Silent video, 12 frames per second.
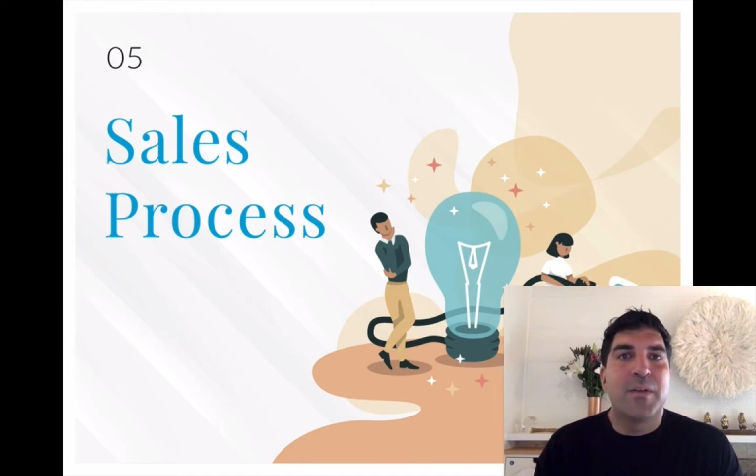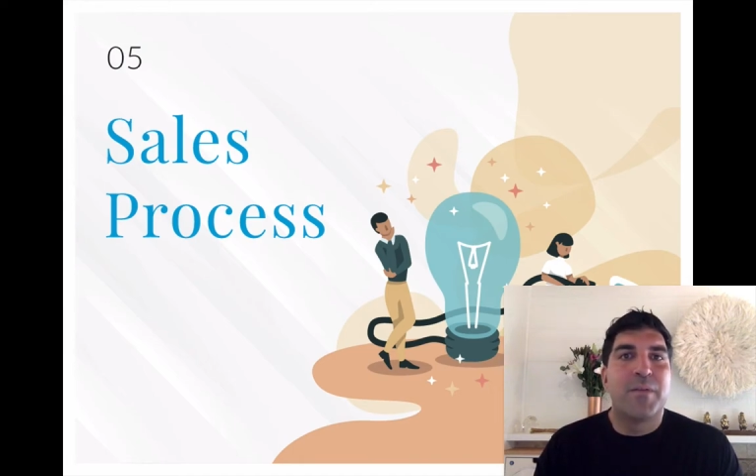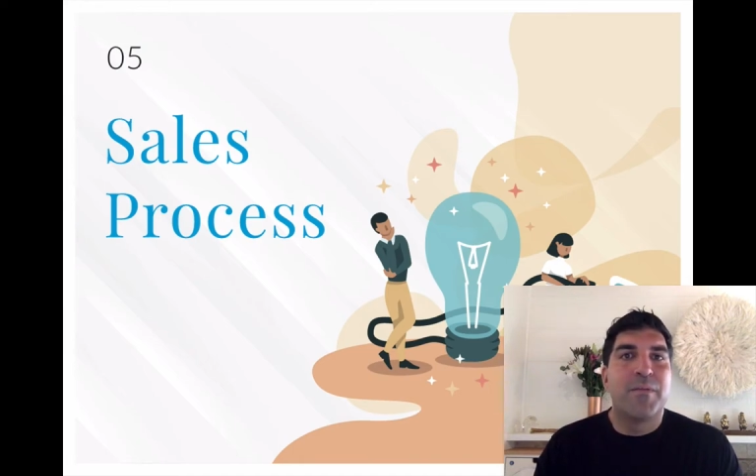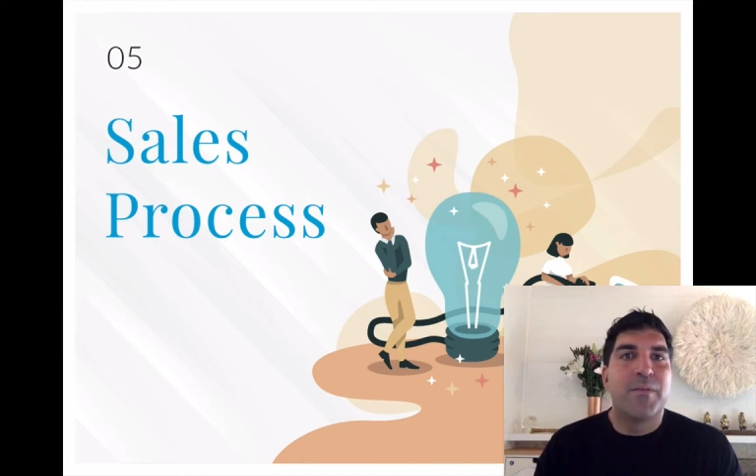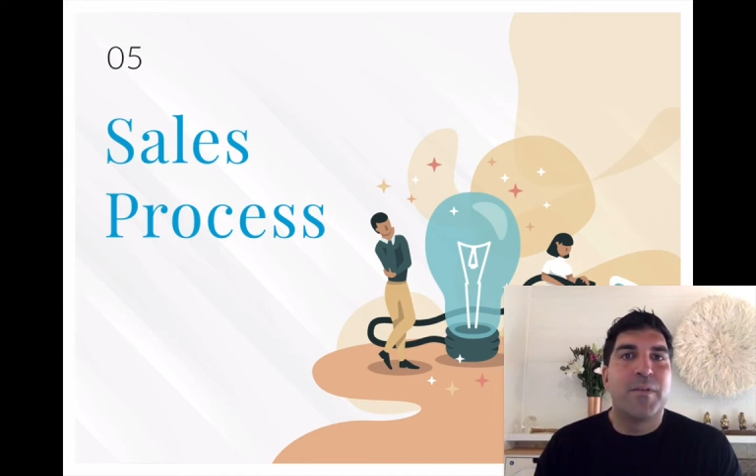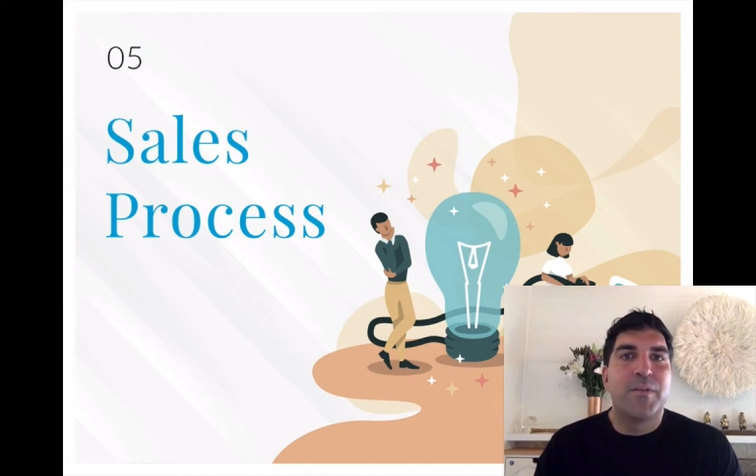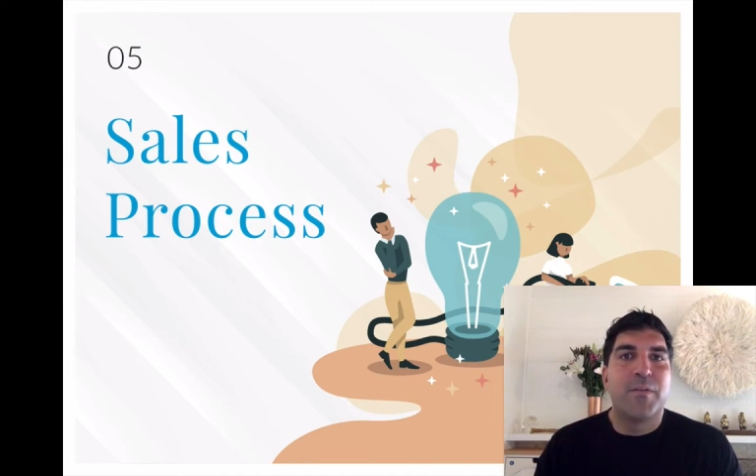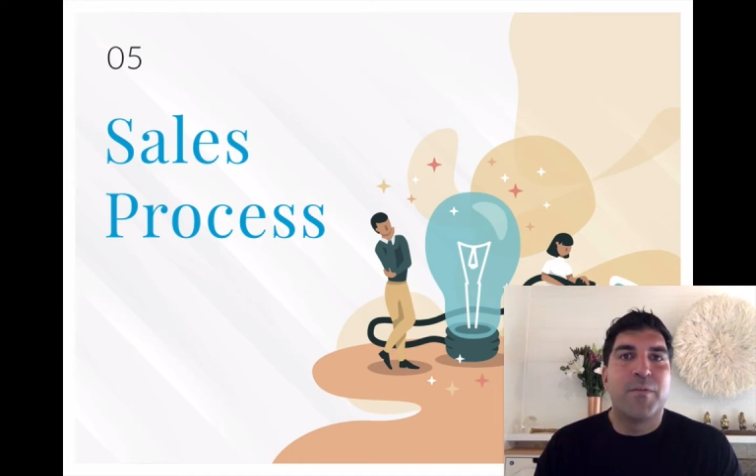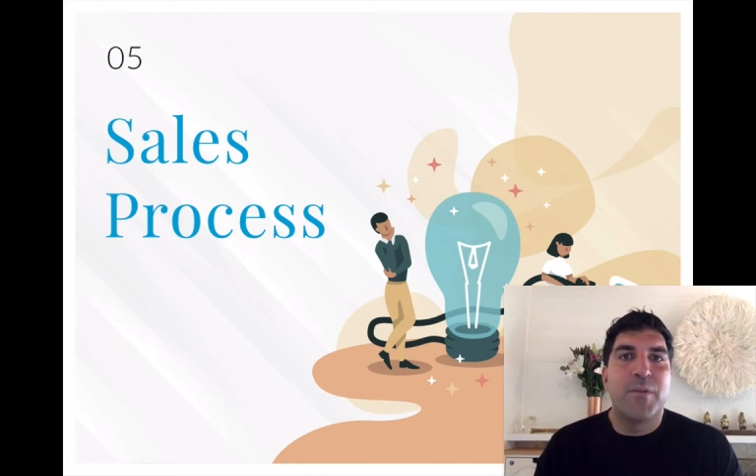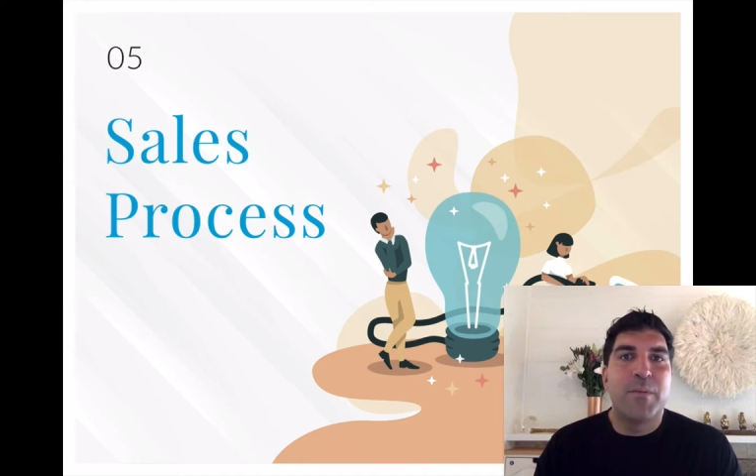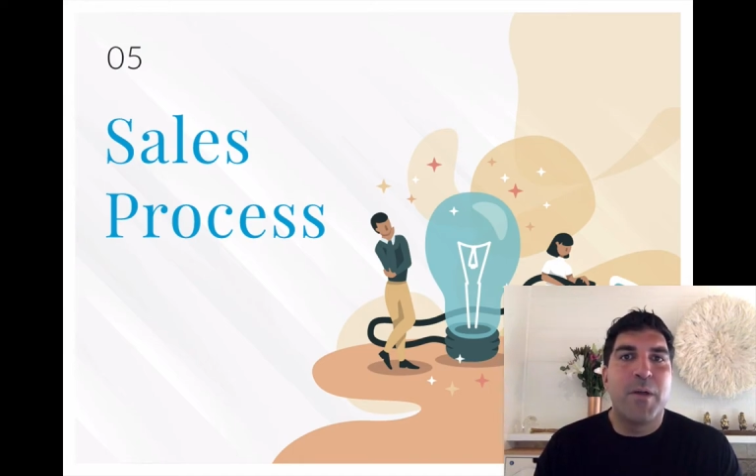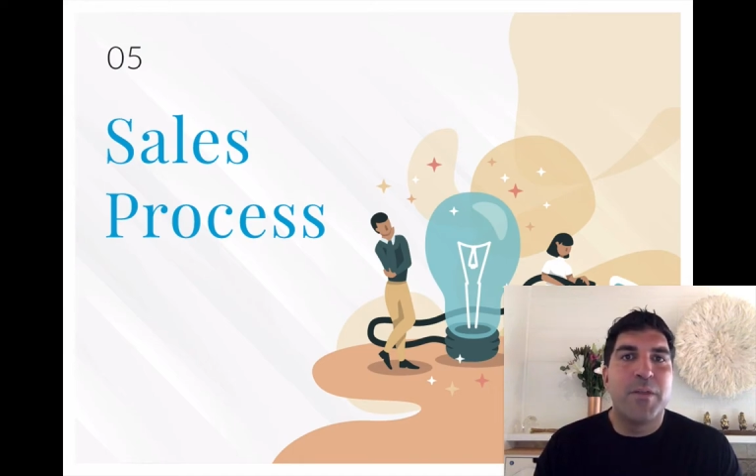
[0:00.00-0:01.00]

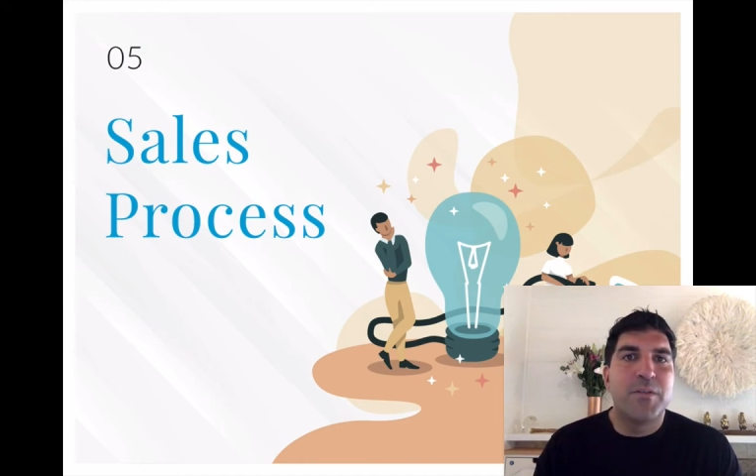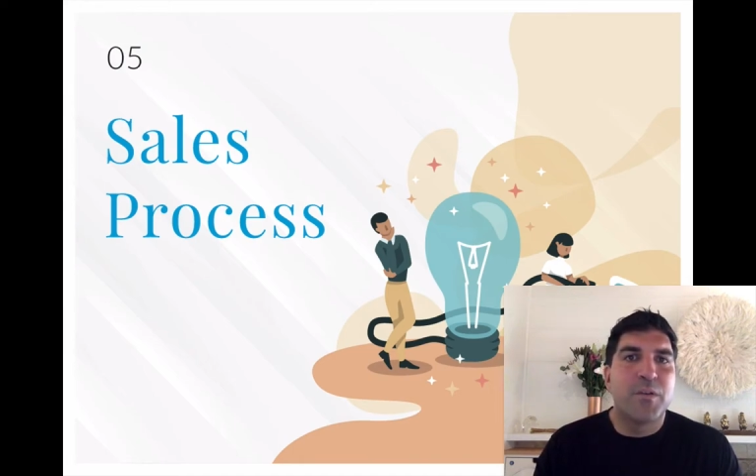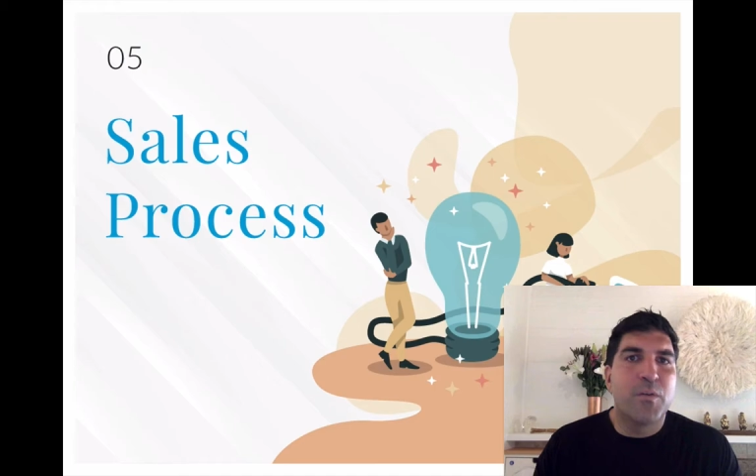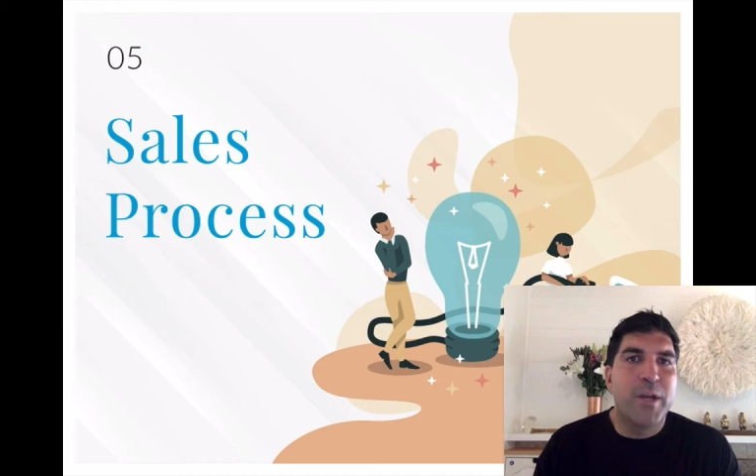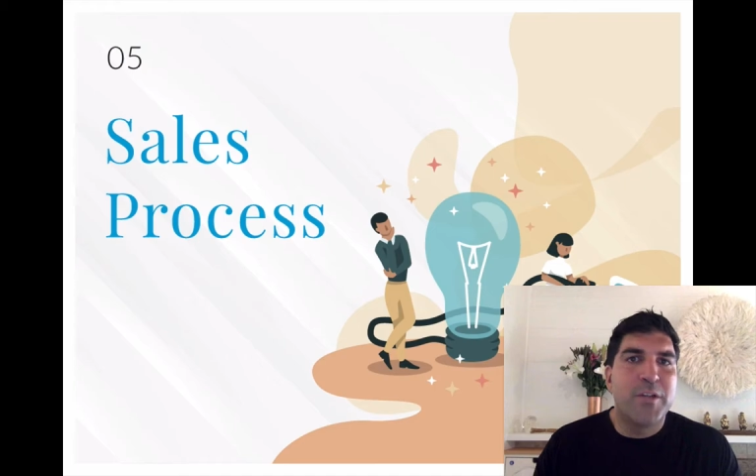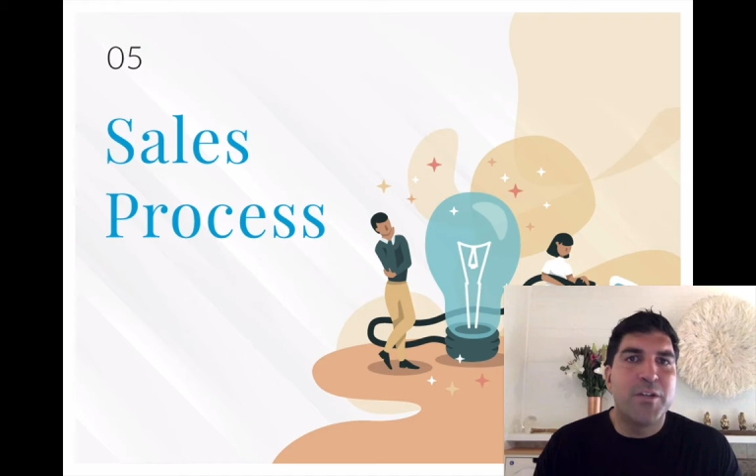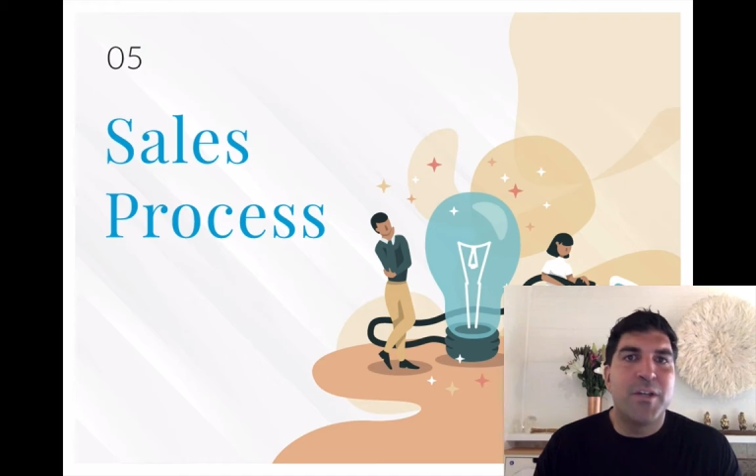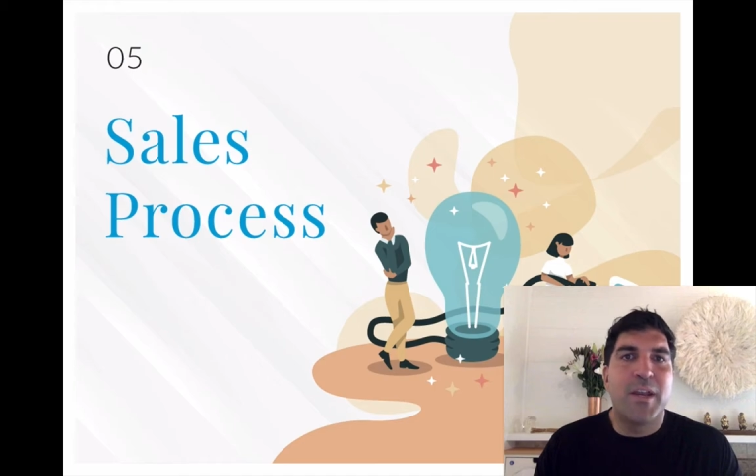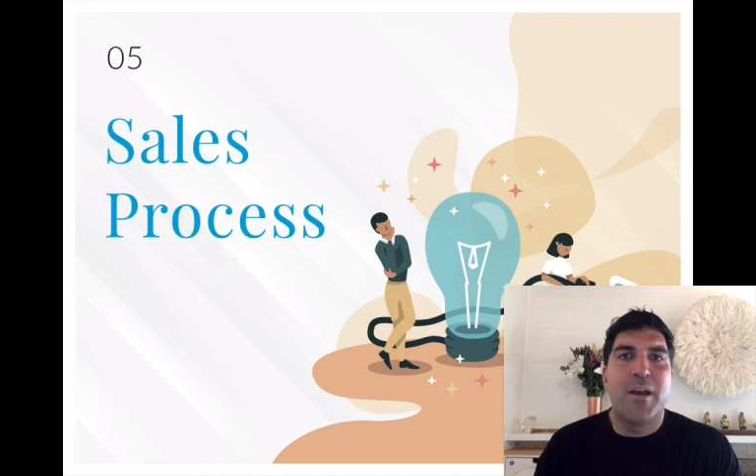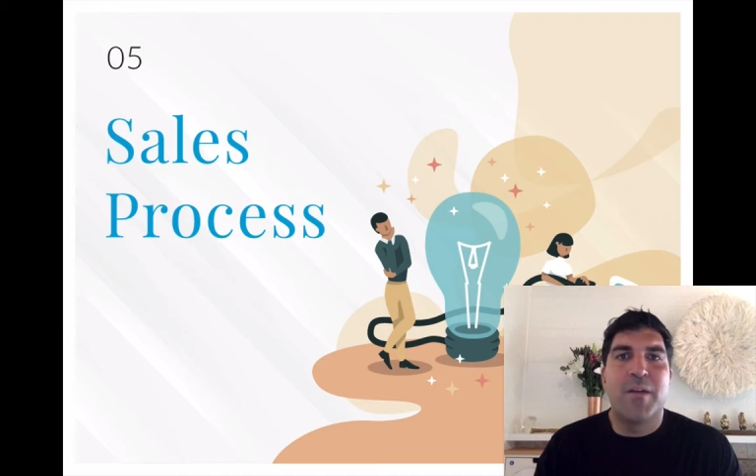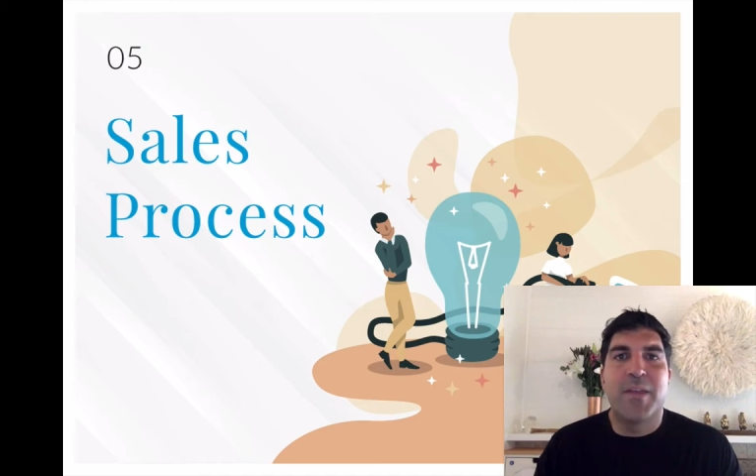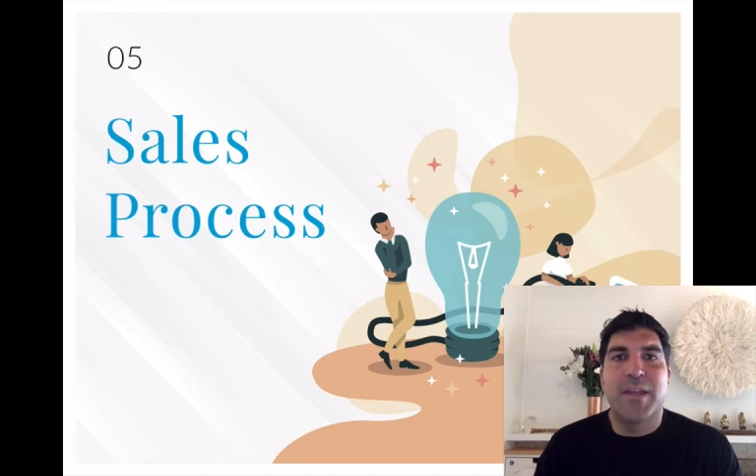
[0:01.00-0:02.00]
a questionnaire.